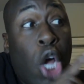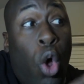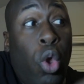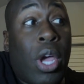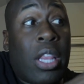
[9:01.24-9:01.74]

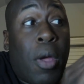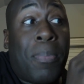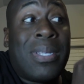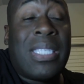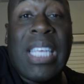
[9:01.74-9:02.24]
Don't look at the
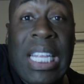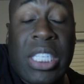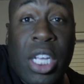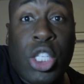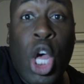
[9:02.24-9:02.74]

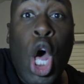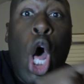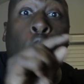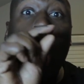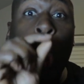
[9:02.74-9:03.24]
percentage.
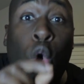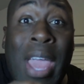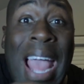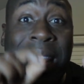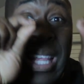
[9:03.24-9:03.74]

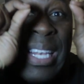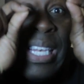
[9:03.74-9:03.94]
Look at the